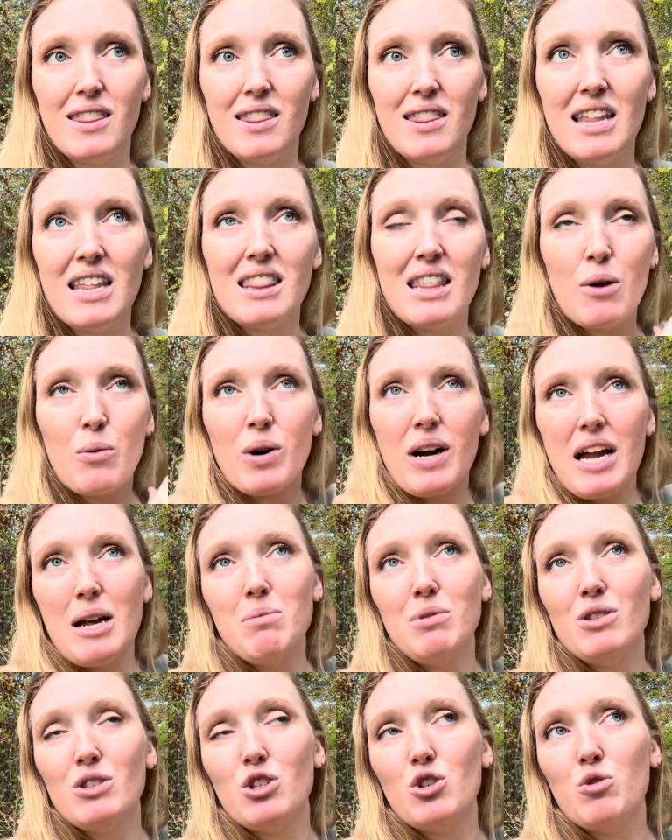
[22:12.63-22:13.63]
They were
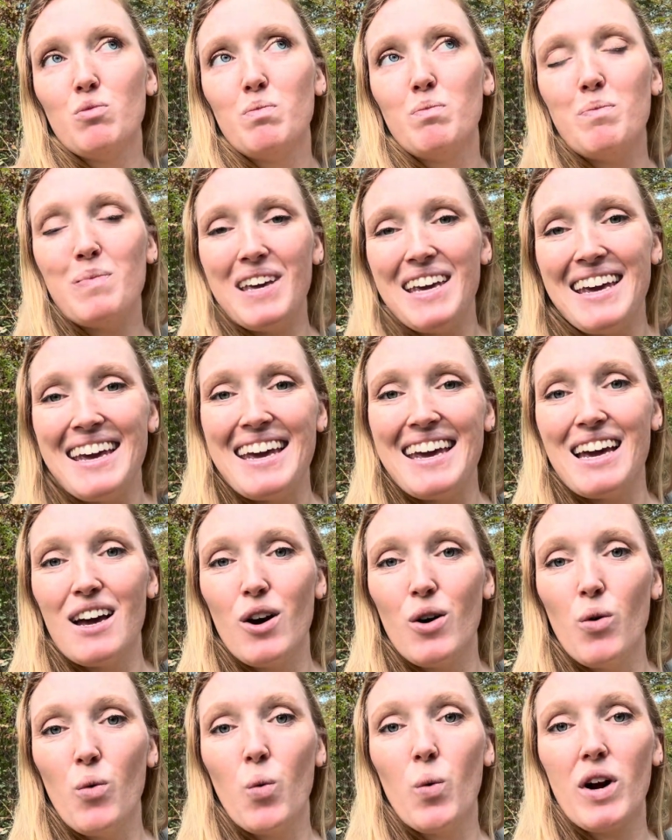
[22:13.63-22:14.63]
able to be
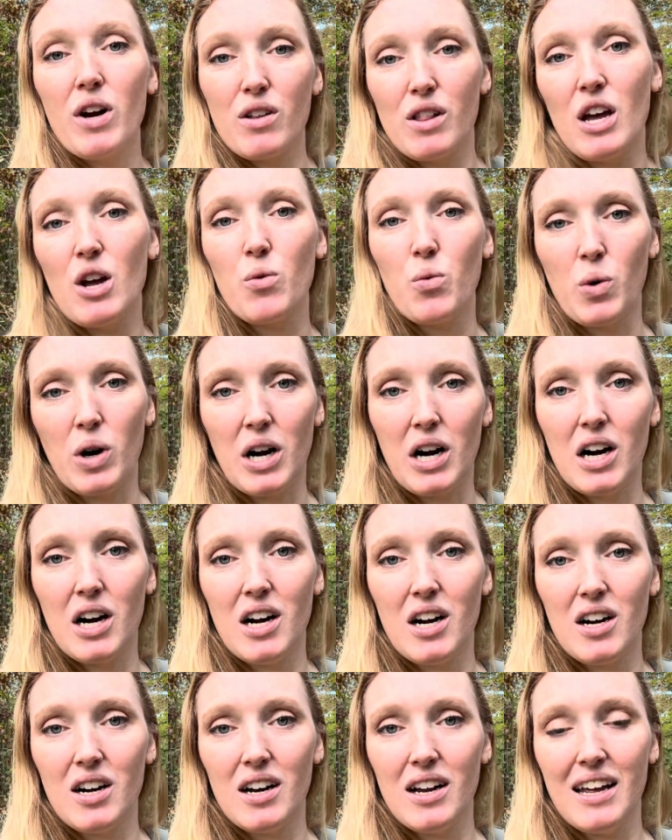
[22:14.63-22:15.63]
where they were
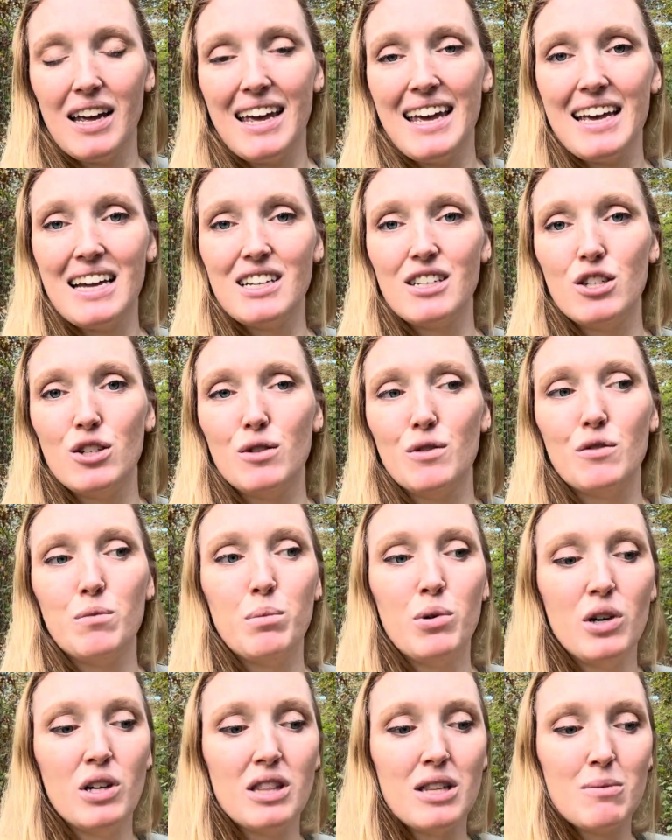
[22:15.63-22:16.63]
and to
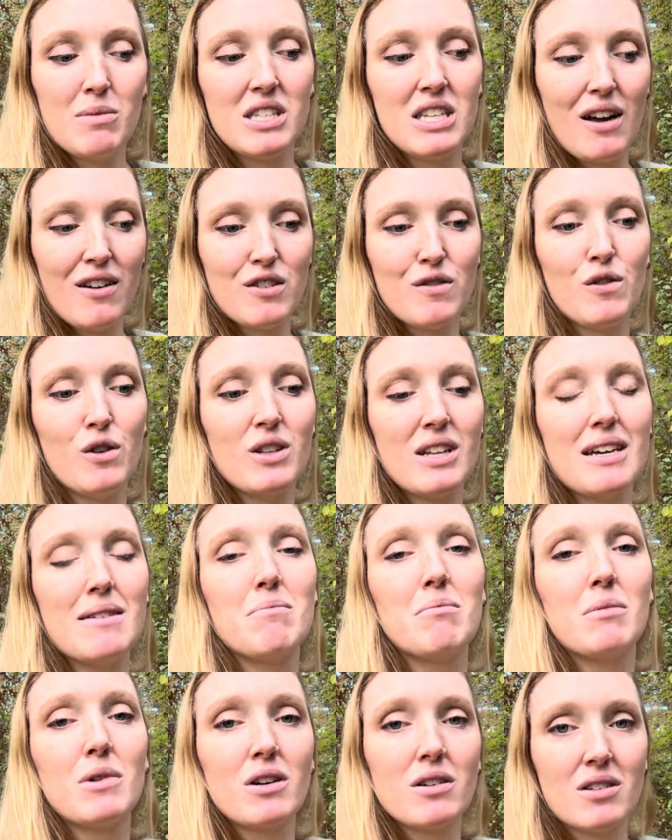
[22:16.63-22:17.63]
put themselves fully
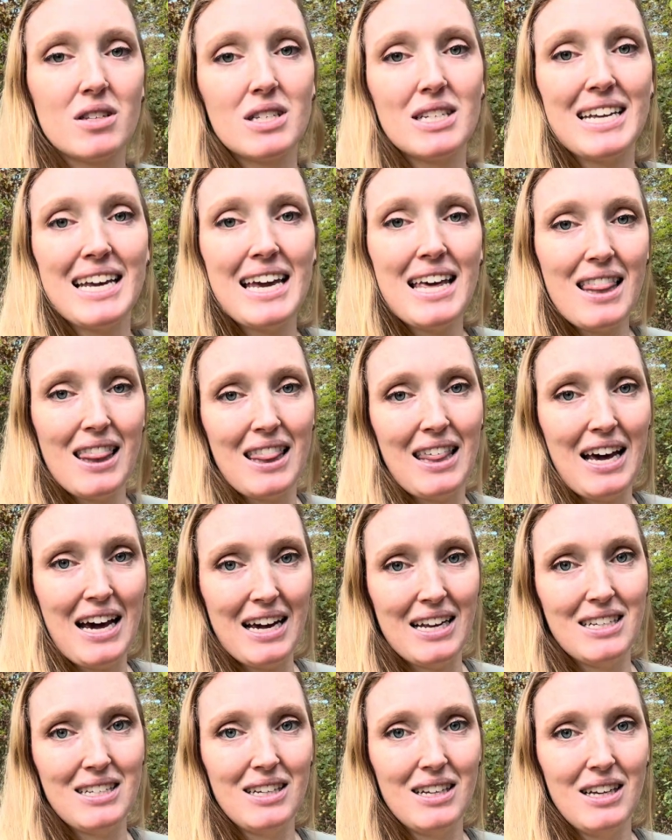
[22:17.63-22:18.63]
immersed in
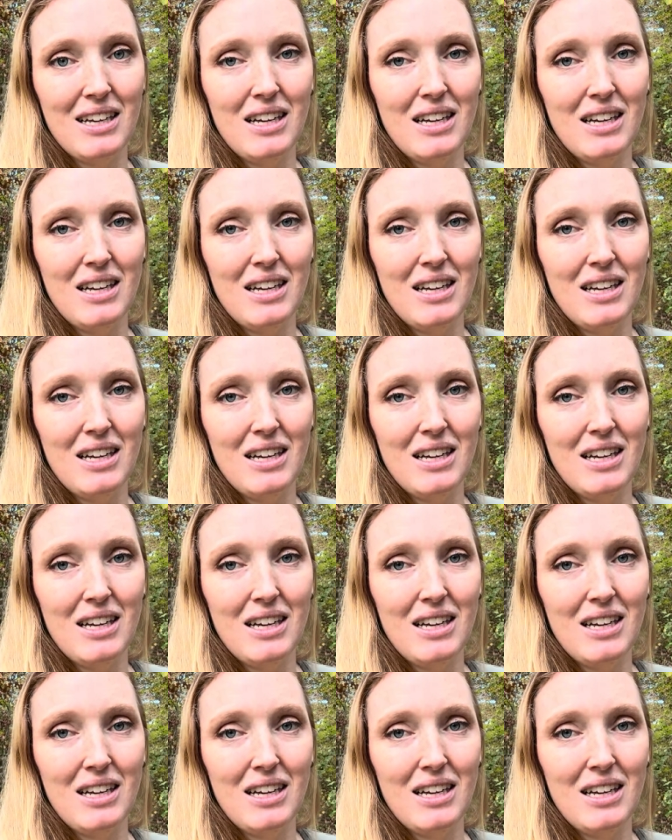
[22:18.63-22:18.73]
that.